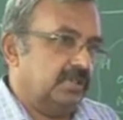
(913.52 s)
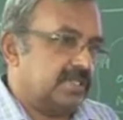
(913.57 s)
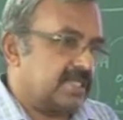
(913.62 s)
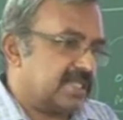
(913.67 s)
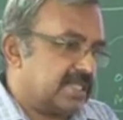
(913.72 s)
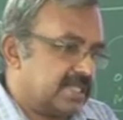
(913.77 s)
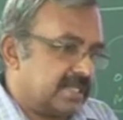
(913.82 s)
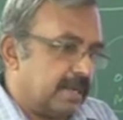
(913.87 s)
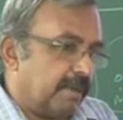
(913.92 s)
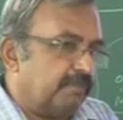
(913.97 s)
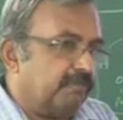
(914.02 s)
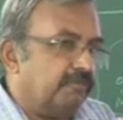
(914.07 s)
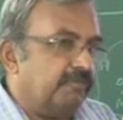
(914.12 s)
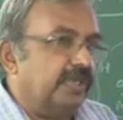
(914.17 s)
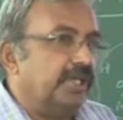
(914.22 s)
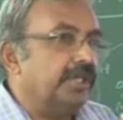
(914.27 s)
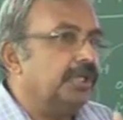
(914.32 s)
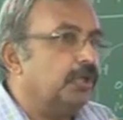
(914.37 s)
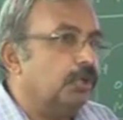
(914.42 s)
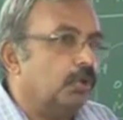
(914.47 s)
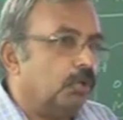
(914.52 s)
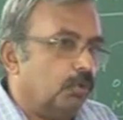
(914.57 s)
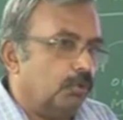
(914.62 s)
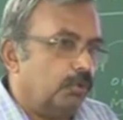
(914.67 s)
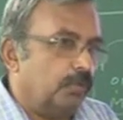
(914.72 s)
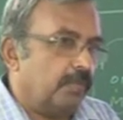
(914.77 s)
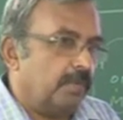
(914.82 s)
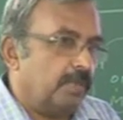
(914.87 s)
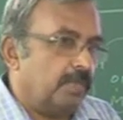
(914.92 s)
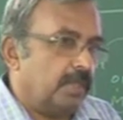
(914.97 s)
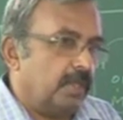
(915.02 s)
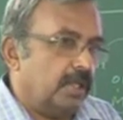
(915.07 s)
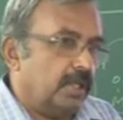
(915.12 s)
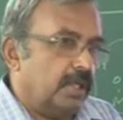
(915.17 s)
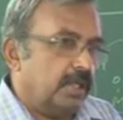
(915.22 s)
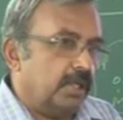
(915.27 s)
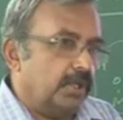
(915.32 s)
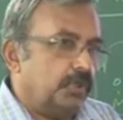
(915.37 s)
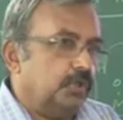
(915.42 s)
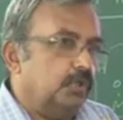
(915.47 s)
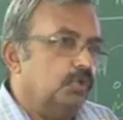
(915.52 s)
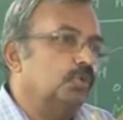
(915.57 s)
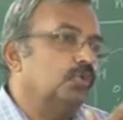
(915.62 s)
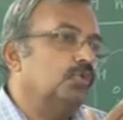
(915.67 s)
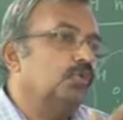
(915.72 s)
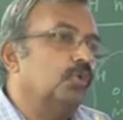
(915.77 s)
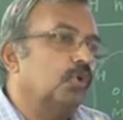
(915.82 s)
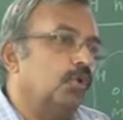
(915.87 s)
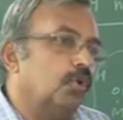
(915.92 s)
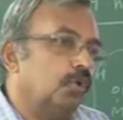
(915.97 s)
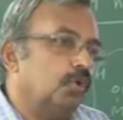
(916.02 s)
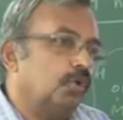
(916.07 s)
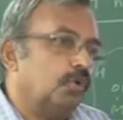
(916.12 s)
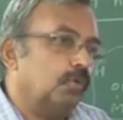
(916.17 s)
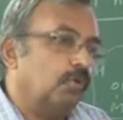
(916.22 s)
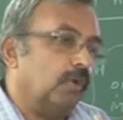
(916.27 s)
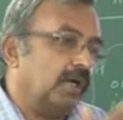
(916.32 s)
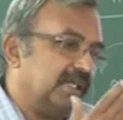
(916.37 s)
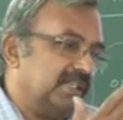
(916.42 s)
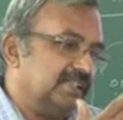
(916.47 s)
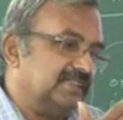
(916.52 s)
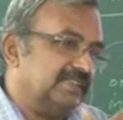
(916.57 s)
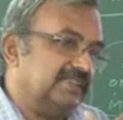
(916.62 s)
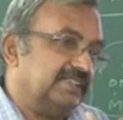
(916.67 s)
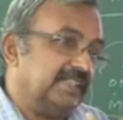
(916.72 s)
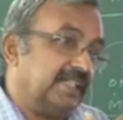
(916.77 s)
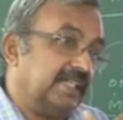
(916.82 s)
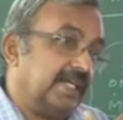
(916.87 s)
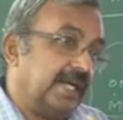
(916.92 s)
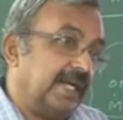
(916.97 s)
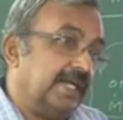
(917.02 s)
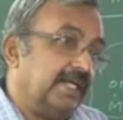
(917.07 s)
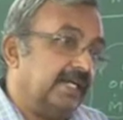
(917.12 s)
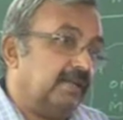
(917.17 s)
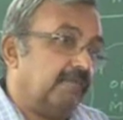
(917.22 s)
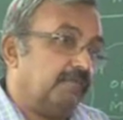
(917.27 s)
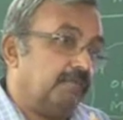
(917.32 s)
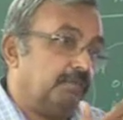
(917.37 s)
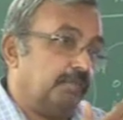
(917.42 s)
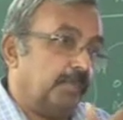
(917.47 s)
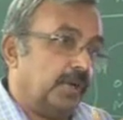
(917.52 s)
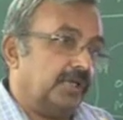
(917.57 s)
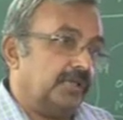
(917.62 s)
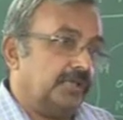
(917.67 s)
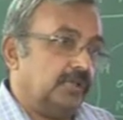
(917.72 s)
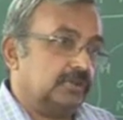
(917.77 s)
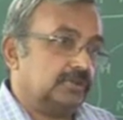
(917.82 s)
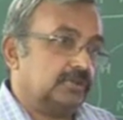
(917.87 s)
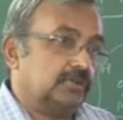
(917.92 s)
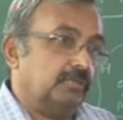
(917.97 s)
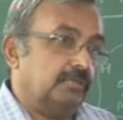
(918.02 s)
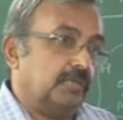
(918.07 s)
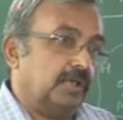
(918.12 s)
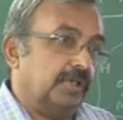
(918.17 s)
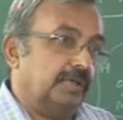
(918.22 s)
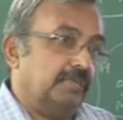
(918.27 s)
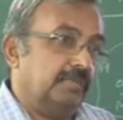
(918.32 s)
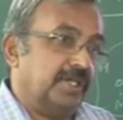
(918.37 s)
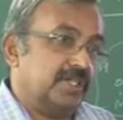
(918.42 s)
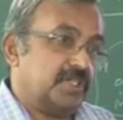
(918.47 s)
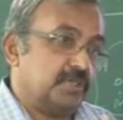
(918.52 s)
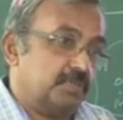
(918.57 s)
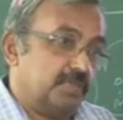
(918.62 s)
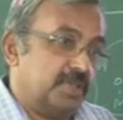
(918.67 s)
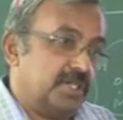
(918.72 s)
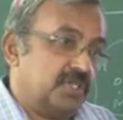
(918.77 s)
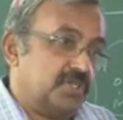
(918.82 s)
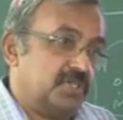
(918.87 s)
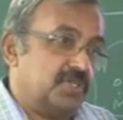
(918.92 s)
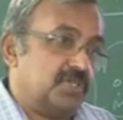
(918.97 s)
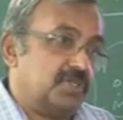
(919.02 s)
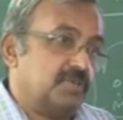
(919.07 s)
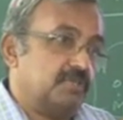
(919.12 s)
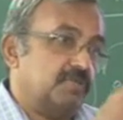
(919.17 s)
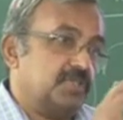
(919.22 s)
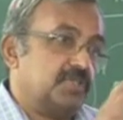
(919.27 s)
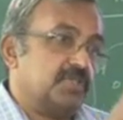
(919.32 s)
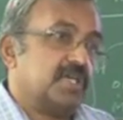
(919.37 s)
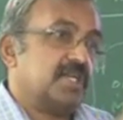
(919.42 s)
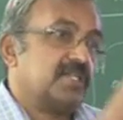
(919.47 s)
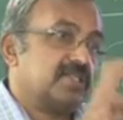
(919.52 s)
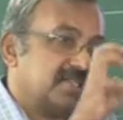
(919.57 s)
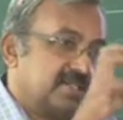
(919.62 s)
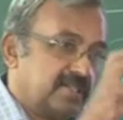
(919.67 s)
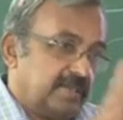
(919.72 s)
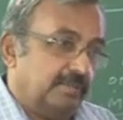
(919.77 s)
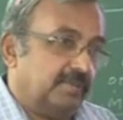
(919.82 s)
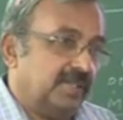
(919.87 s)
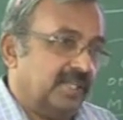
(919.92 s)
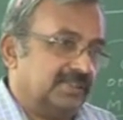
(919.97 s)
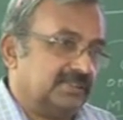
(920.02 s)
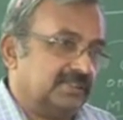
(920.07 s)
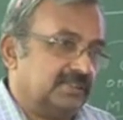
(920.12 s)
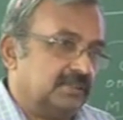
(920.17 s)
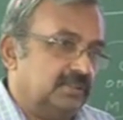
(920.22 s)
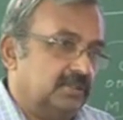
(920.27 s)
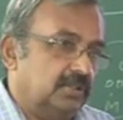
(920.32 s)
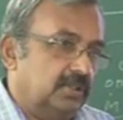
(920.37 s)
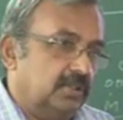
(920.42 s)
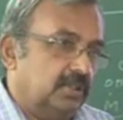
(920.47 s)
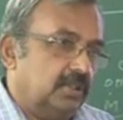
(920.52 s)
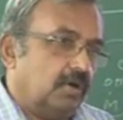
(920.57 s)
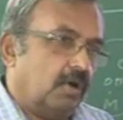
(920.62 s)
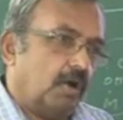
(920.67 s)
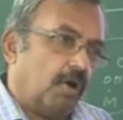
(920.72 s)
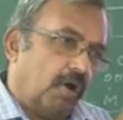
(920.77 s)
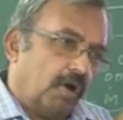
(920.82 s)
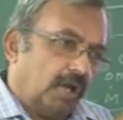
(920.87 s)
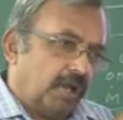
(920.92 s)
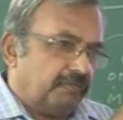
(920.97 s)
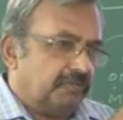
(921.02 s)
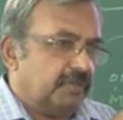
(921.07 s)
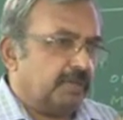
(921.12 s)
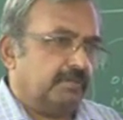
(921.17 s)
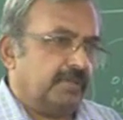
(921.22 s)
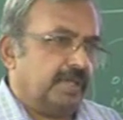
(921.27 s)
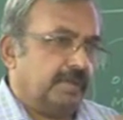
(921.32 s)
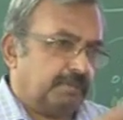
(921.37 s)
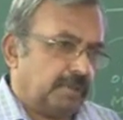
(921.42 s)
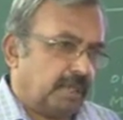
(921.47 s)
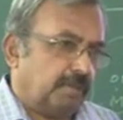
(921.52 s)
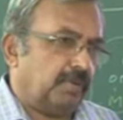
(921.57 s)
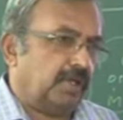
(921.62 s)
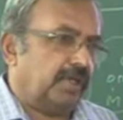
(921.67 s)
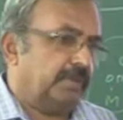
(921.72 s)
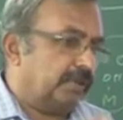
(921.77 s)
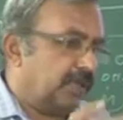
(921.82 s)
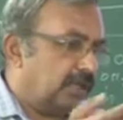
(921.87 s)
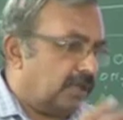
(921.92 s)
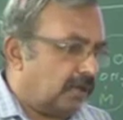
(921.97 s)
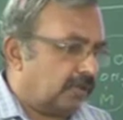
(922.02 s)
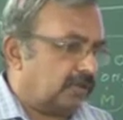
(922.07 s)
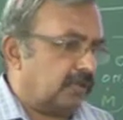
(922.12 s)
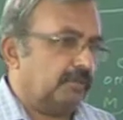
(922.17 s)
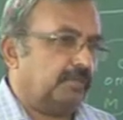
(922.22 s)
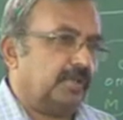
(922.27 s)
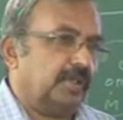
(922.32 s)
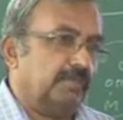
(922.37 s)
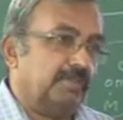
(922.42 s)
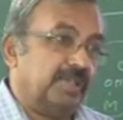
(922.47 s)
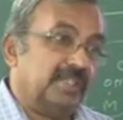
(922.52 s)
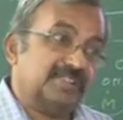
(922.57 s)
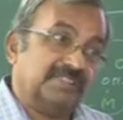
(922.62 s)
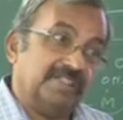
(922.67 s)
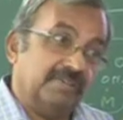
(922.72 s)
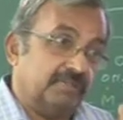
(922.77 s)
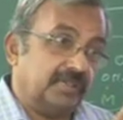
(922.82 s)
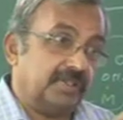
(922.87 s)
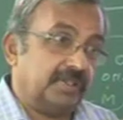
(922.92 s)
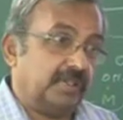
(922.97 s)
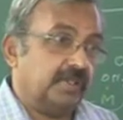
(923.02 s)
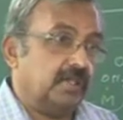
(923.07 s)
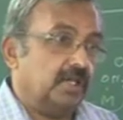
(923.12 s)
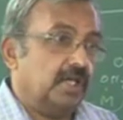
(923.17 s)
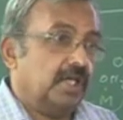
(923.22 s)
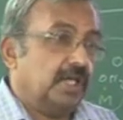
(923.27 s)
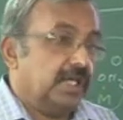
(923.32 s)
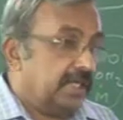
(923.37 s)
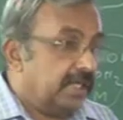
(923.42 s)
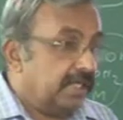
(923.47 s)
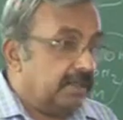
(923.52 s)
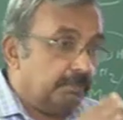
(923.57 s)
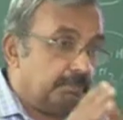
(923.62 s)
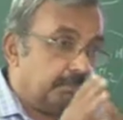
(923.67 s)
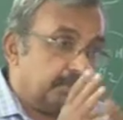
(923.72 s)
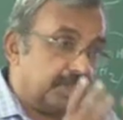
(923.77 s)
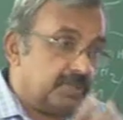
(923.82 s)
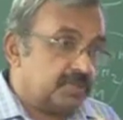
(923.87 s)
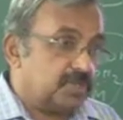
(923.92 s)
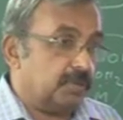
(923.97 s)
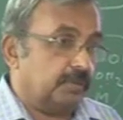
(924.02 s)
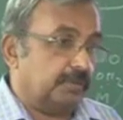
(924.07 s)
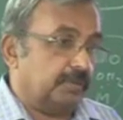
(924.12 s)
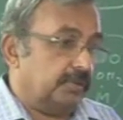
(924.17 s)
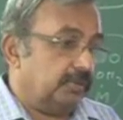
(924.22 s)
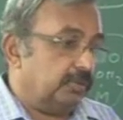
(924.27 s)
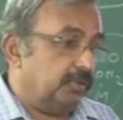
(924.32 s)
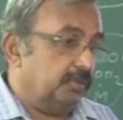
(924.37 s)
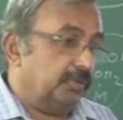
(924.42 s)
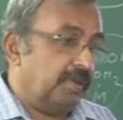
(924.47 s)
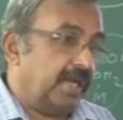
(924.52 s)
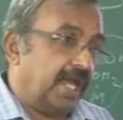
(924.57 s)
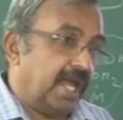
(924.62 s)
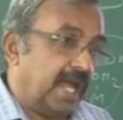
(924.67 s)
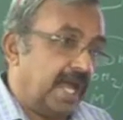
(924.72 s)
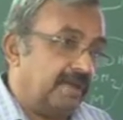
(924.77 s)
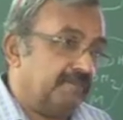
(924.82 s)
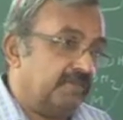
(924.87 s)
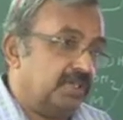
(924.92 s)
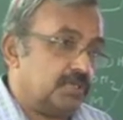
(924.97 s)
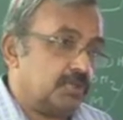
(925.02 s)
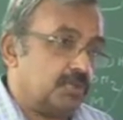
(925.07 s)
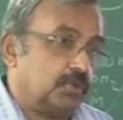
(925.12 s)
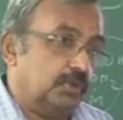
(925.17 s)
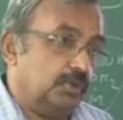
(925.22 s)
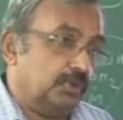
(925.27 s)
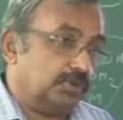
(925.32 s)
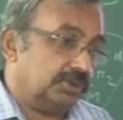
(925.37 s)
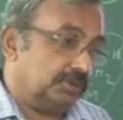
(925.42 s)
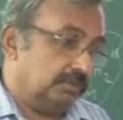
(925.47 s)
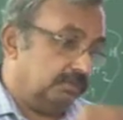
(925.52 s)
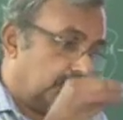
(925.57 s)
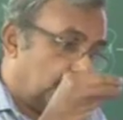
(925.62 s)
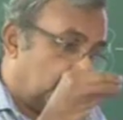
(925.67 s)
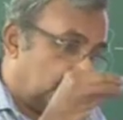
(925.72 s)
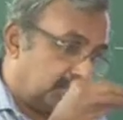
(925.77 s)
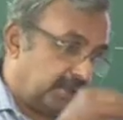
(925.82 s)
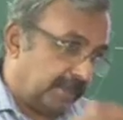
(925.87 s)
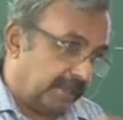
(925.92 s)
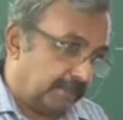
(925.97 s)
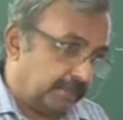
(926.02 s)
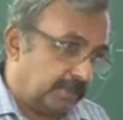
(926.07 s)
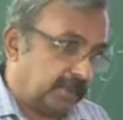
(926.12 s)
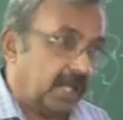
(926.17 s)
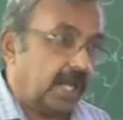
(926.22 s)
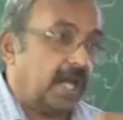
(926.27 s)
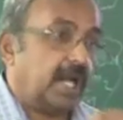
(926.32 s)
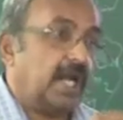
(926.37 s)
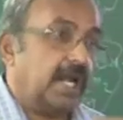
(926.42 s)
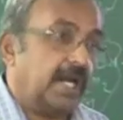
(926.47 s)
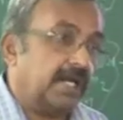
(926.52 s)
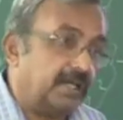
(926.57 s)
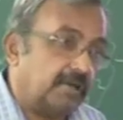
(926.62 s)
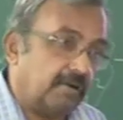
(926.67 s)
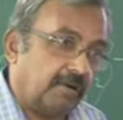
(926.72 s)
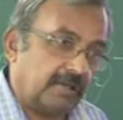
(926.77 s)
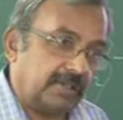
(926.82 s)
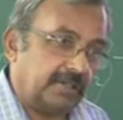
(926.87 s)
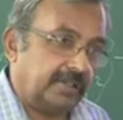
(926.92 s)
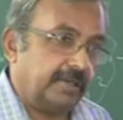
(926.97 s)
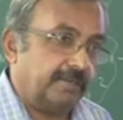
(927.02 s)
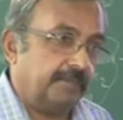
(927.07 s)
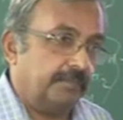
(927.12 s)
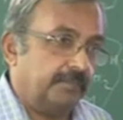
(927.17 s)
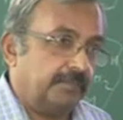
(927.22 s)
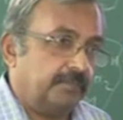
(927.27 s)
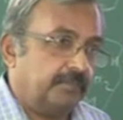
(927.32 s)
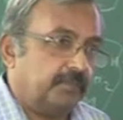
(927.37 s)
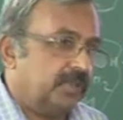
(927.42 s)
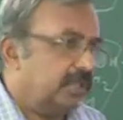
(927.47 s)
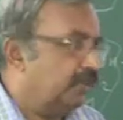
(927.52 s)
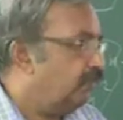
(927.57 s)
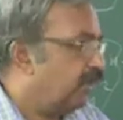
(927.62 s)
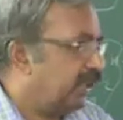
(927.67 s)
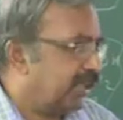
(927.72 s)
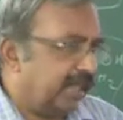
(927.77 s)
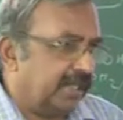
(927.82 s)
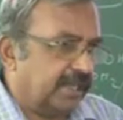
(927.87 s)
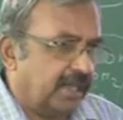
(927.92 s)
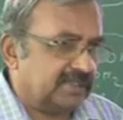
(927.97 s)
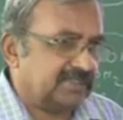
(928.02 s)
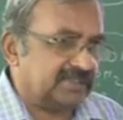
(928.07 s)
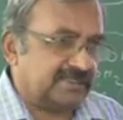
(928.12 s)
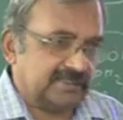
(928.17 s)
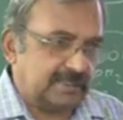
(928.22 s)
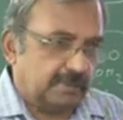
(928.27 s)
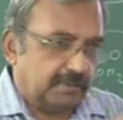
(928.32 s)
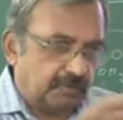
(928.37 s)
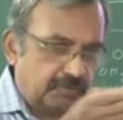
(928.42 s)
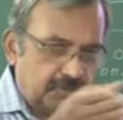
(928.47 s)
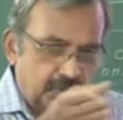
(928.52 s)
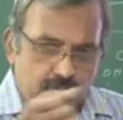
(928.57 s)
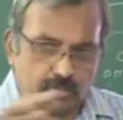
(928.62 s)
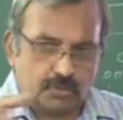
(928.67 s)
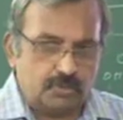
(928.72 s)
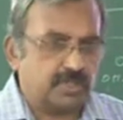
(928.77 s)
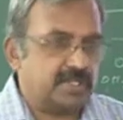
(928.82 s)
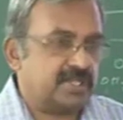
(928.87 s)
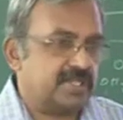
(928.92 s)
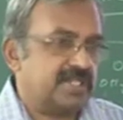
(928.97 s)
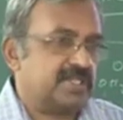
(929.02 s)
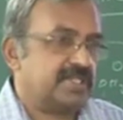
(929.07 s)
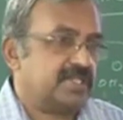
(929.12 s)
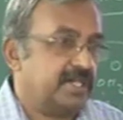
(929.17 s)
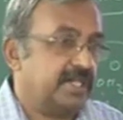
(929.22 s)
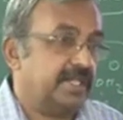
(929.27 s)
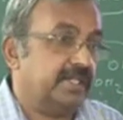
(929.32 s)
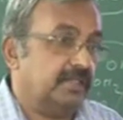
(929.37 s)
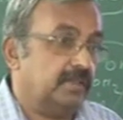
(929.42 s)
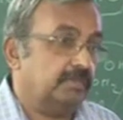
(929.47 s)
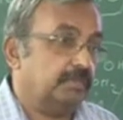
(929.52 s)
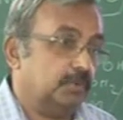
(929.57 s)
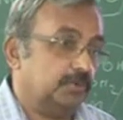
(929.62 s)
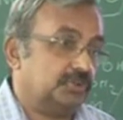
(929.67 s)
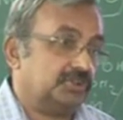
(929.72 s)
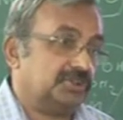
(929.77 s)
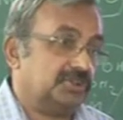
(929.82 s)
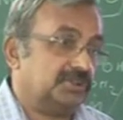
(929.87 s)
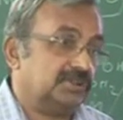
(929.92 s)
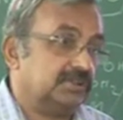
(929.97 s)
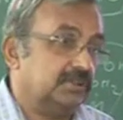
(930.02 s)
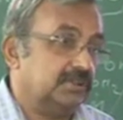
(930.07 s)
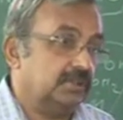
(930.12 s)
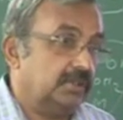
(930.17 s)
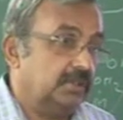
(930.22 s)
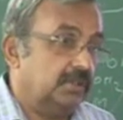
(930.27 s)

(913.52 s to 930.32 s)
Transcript: some window, you know what is the kind of polyoxomolybdate species which are stabilized. All of them, heptamolybdate, octamolybdates, everything. In principle, you may have in a solution both hepta and octa. In fact, I asked some of the students yesterday in the posters.